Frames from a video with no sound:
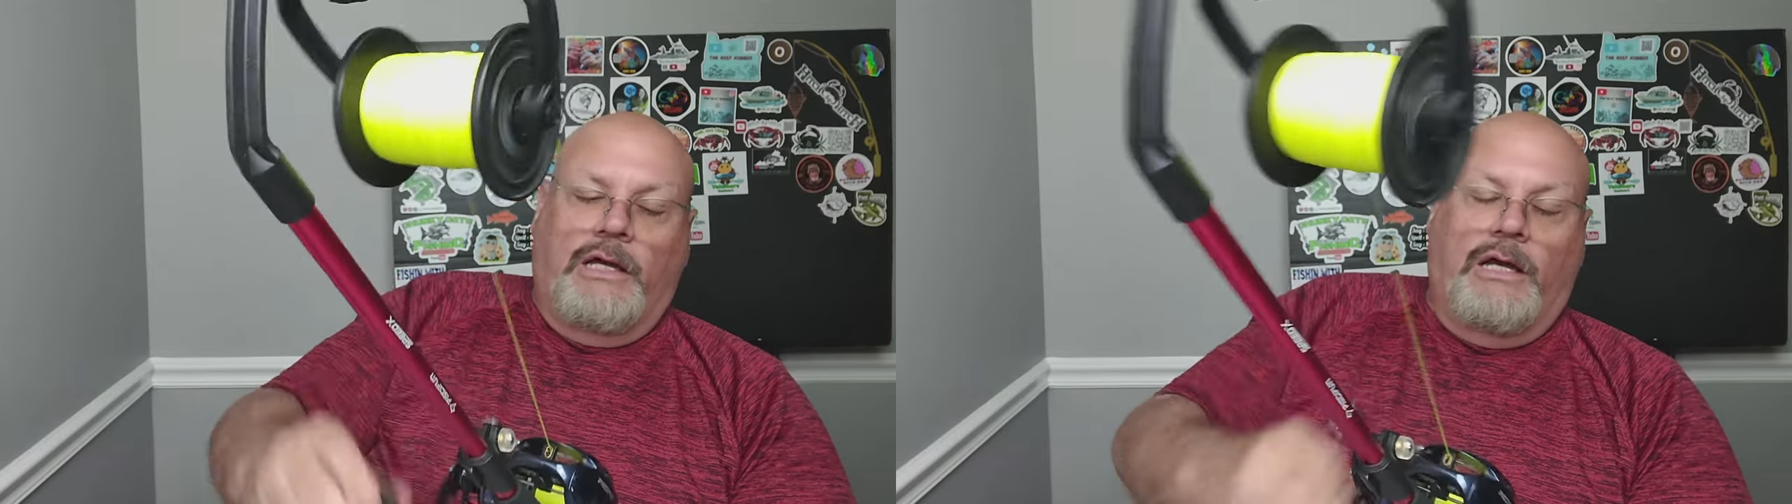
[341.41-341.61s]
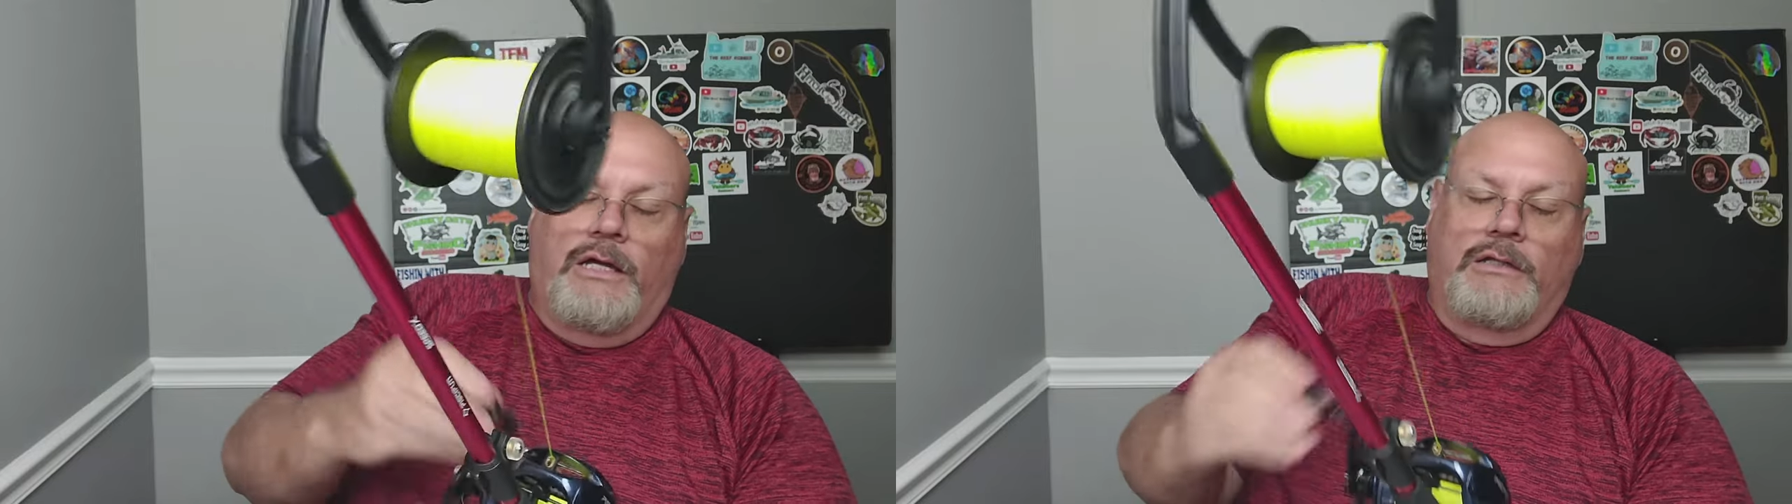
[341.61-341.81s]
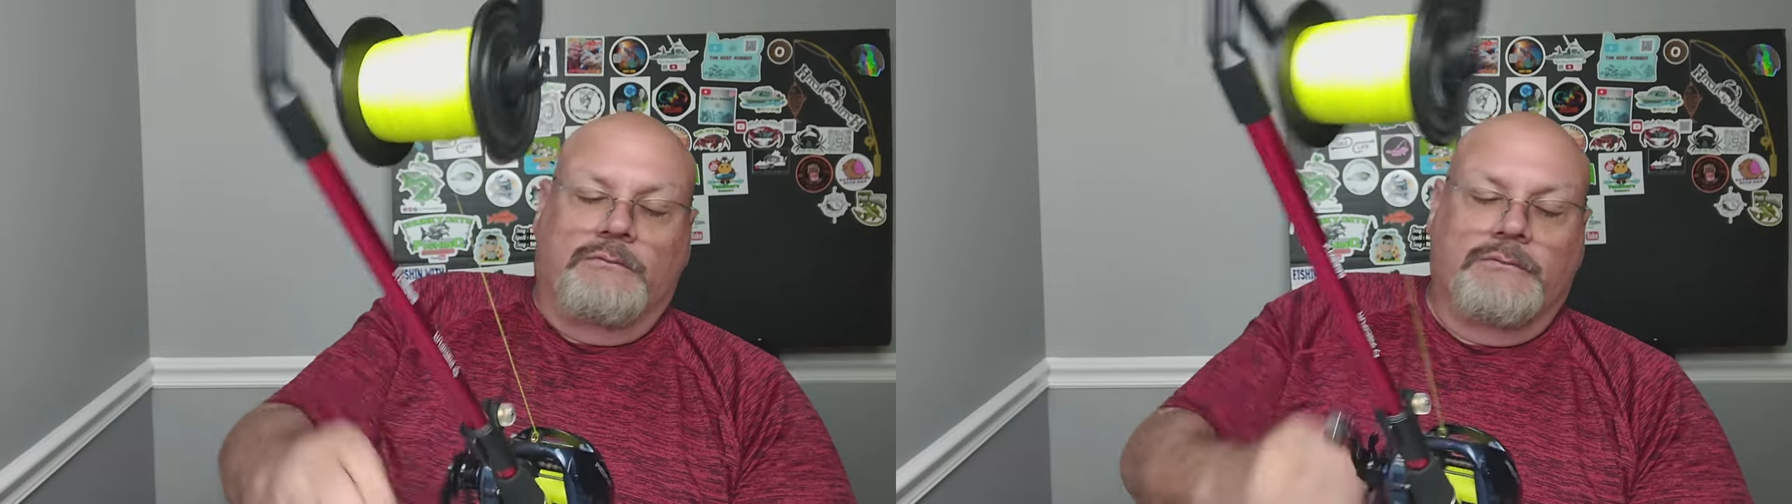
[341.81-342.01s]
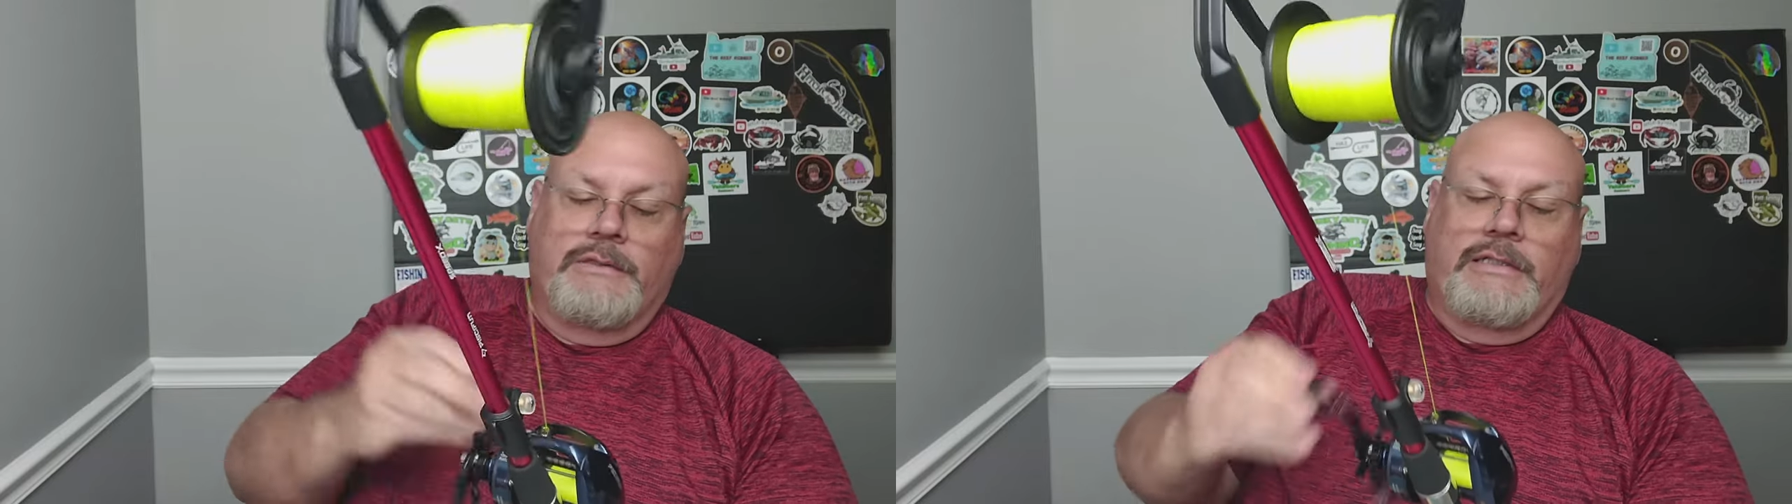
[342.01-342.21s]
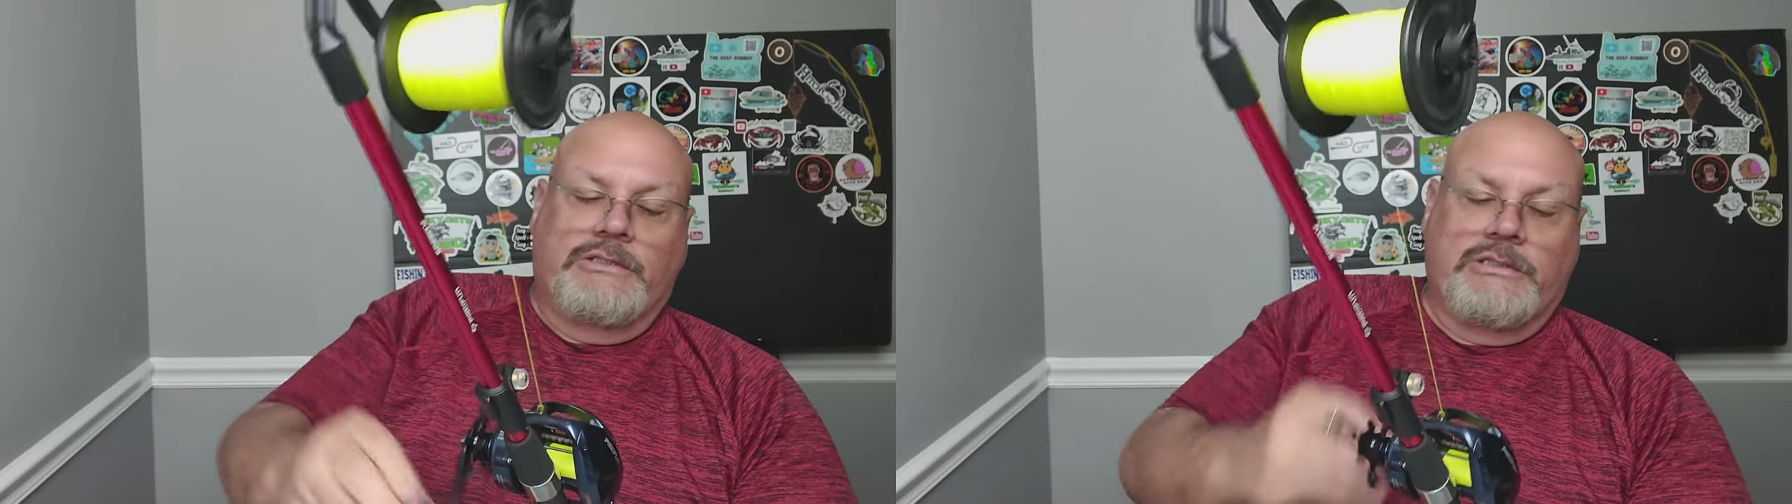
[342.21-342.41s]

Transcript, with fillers: Um, it